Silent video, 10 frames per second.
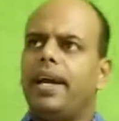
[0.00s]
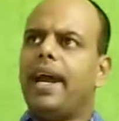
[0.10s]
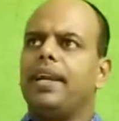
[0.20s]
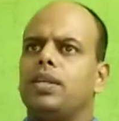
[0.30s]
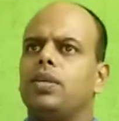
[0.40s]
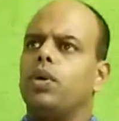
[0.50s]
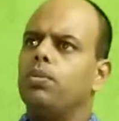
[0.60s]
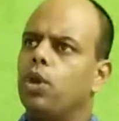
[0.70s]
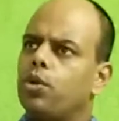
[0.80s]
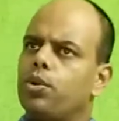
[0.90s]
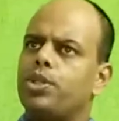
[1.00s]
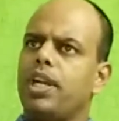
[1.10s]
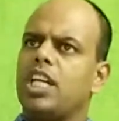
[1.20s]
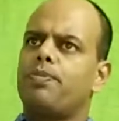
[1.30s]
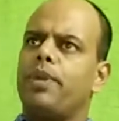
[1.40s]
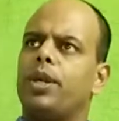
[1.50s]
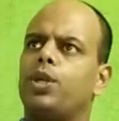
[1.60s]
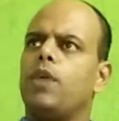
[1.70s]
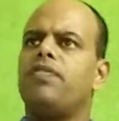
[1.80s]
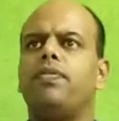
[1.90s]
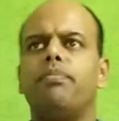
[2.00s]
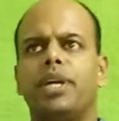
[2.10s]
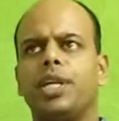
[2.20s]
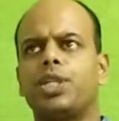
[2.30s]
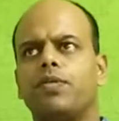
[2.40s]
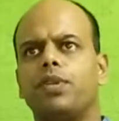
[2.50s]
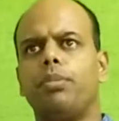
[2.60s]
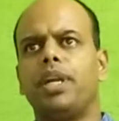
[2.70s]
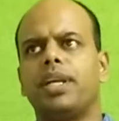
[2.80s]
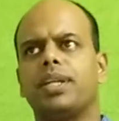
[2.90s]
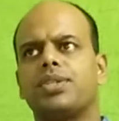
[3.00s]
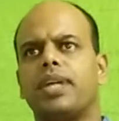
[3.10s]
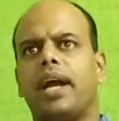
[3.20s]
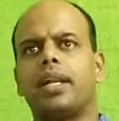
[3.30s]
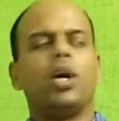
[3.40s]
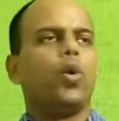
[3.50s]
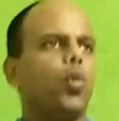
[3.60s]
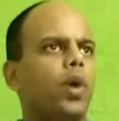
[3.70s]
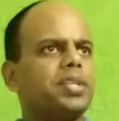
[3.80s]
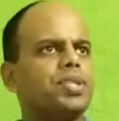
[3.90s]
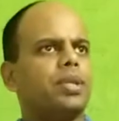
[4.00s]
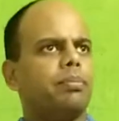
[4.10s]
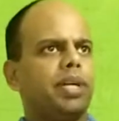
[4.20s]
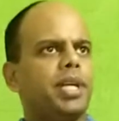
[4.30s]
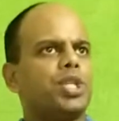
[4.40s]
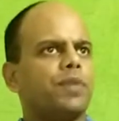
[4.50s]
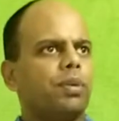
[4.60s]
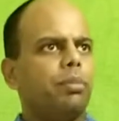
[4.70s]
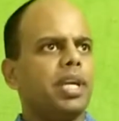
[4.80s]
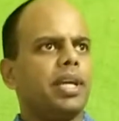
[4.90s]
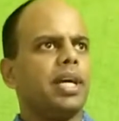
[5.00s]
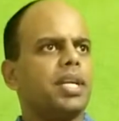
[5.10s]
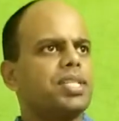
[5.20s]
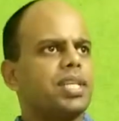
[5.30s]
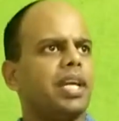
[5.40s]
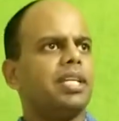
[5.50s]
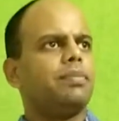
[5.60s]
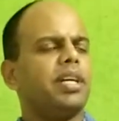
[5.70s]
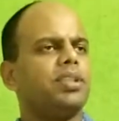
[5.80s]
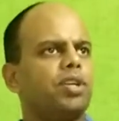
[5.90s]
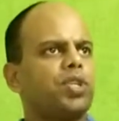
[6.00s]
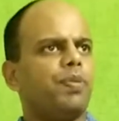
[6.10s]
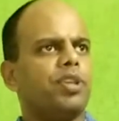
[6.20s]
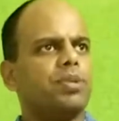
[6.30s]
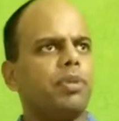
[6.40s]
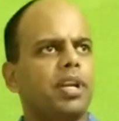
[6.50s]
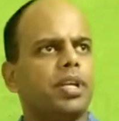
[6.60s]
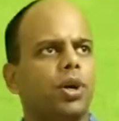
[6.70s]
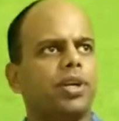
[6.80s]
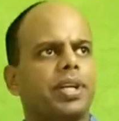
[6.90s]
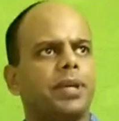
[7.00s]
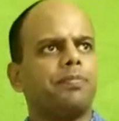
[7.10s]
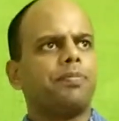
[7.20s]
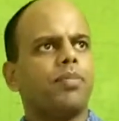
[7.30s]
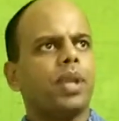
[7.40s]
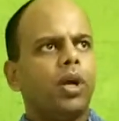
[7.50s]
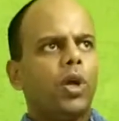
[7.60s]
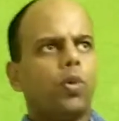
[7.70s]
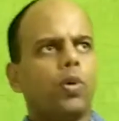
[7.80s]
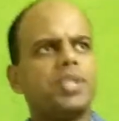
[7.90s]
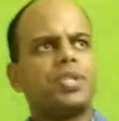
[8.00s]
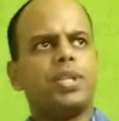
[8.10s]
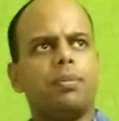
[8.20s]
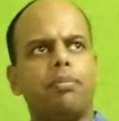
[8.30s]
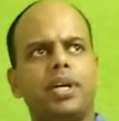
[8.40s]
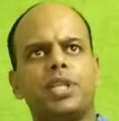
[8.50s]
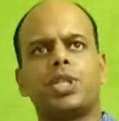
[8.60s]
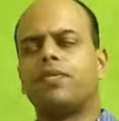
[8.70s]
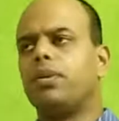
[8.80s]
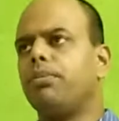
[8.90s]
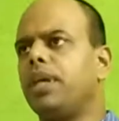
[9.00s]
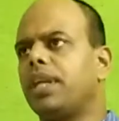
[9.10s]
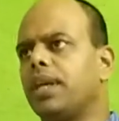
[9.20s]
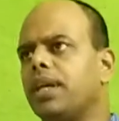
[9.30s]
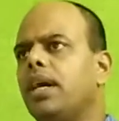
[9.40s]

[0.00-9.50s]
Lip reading: And one more crucial aspect of minutes of the meeting is that once the minutes of the meeting are signed by the responsible authority, once the minutes of the meeting